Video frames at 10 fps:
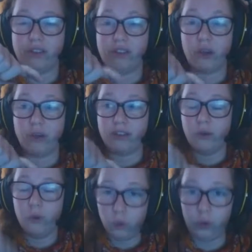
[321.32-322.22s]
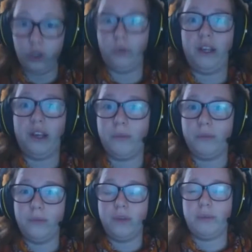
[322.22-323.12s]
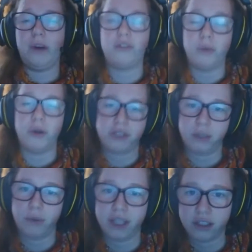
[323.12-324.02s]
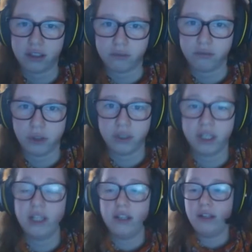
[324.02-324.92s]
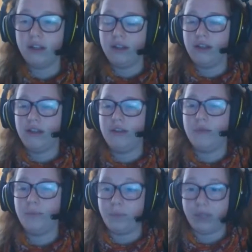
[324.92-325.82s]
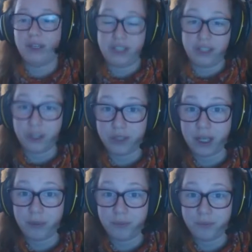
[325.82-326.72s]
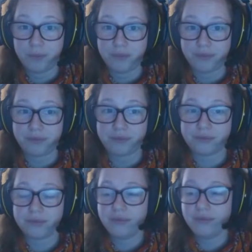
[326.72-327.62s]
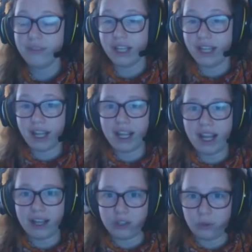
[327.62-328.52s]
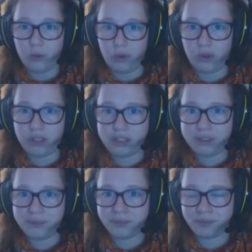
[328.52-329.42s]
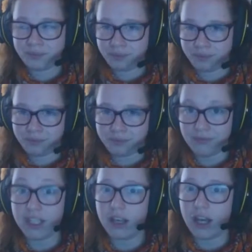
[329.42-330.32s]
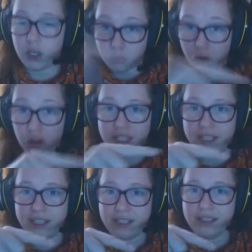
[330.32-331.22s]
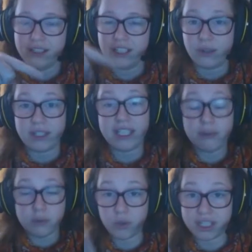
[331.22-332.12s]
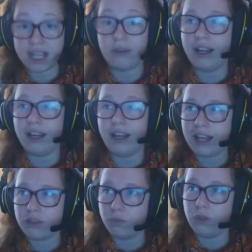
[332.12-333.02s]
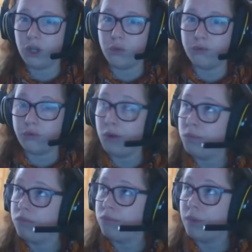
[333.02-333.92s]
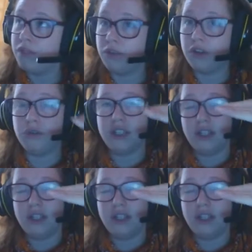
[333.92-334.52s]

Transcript: going all the way up, apart from obviously when there's a road, because it's so steep. And I had to walk across it, so I didn't have to walk down it. I had to go from one road,